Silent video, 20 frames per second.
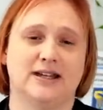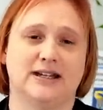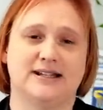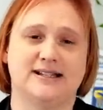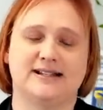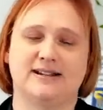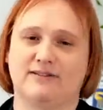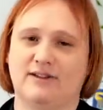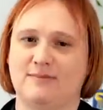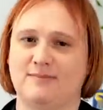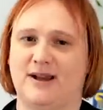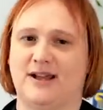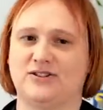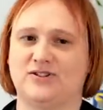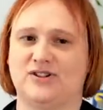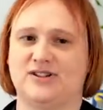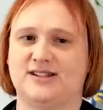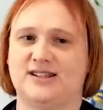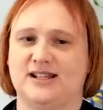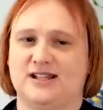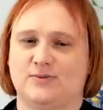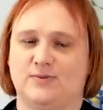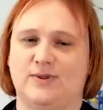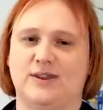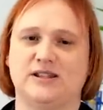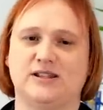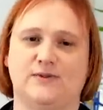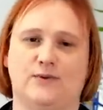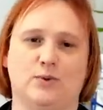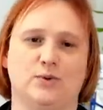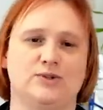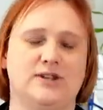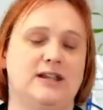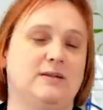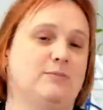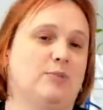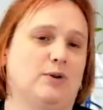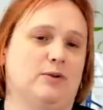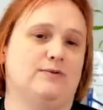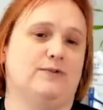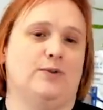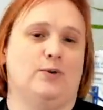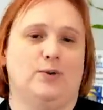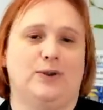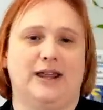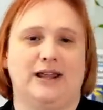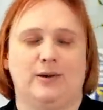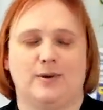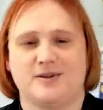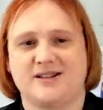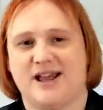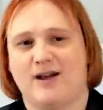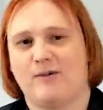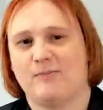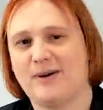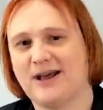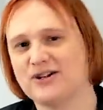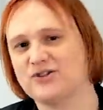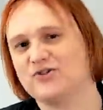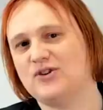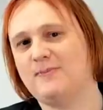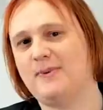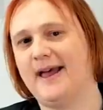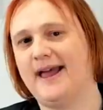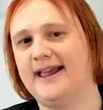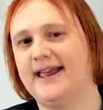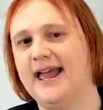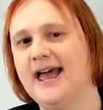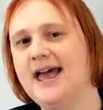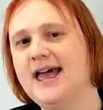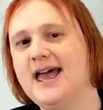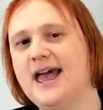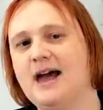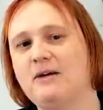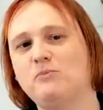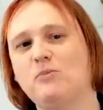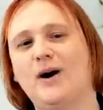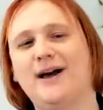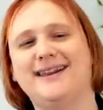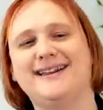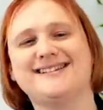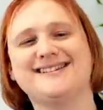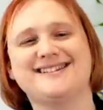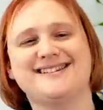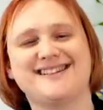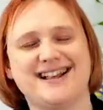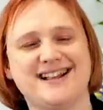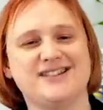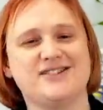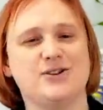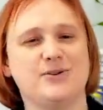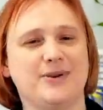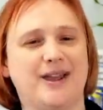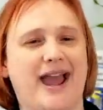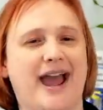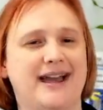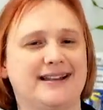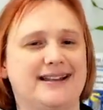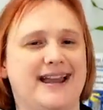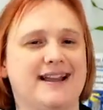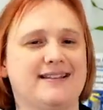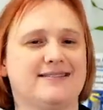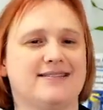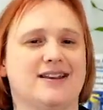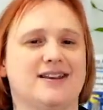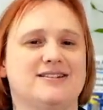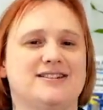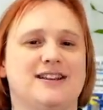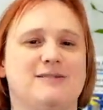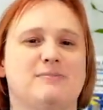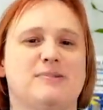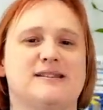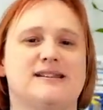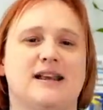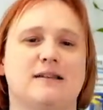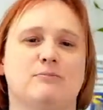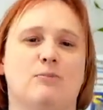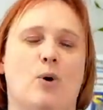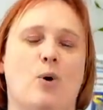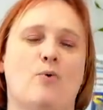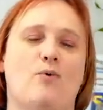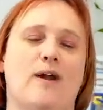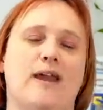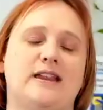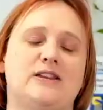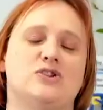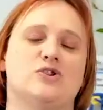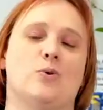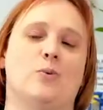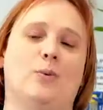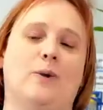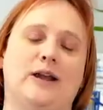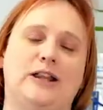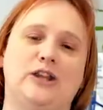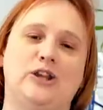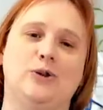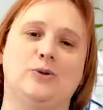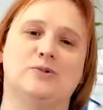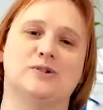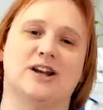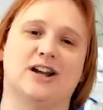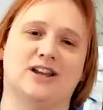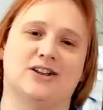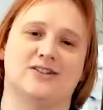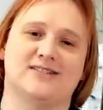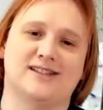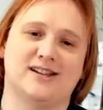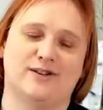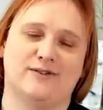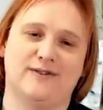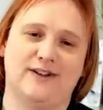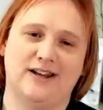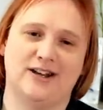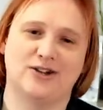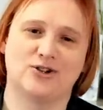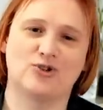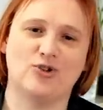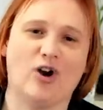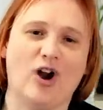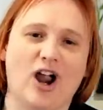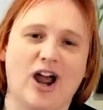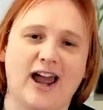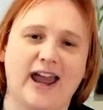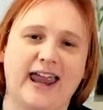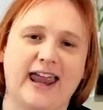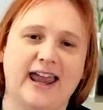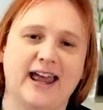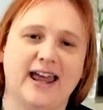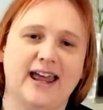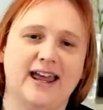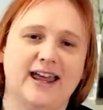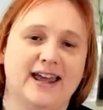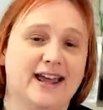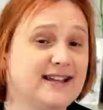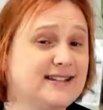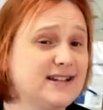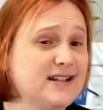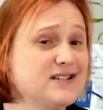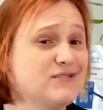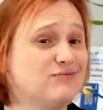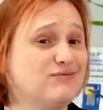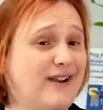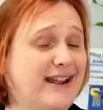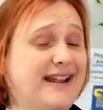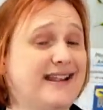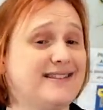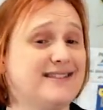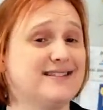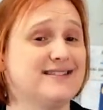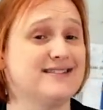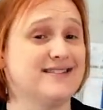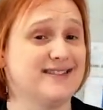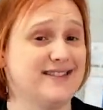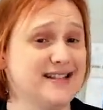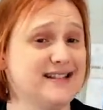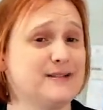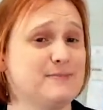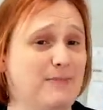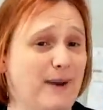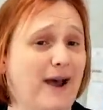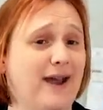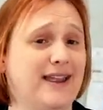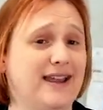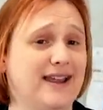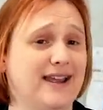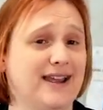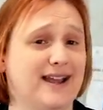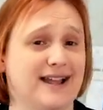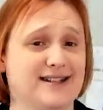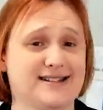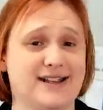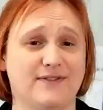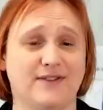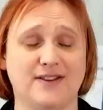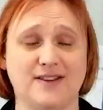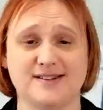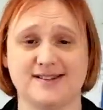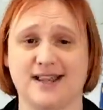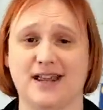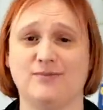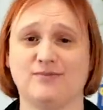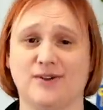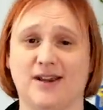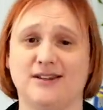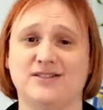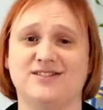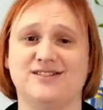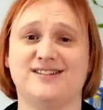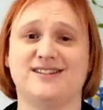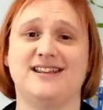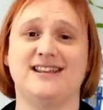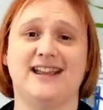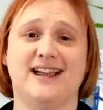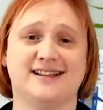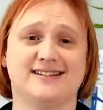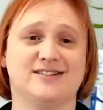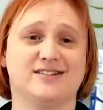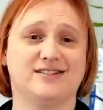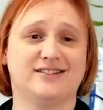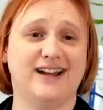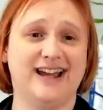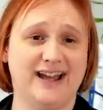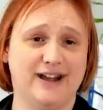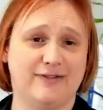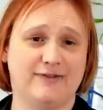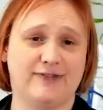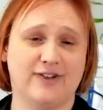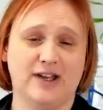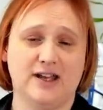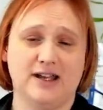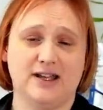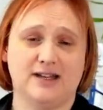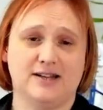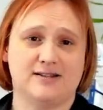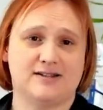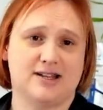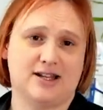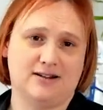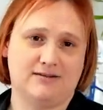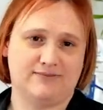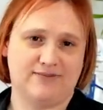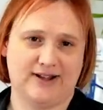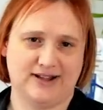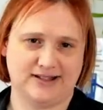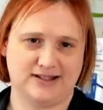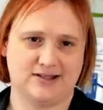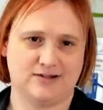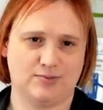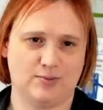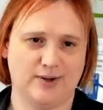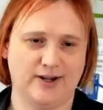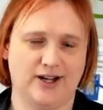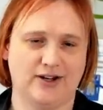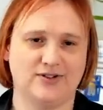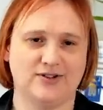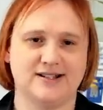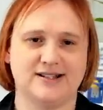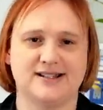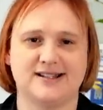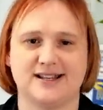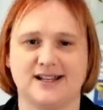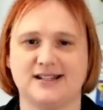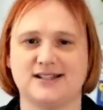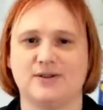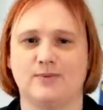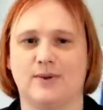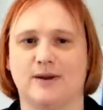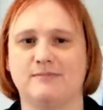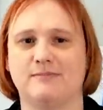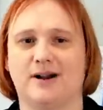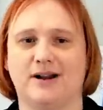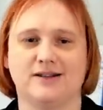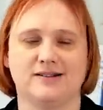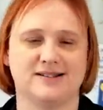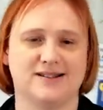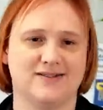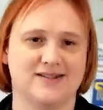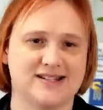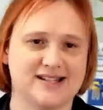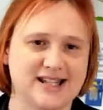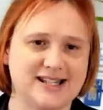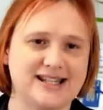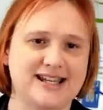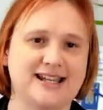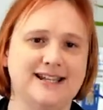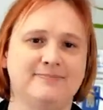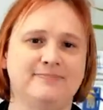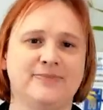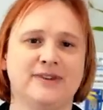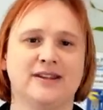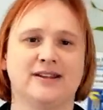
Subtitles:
Zero matches this with its 14.4 kilowatt hour battery pack, and while it says you can get 13% more range when you tuck yourself in and try, it does rate this bike as having the same range as the SRF. So that's 161 miles in the city,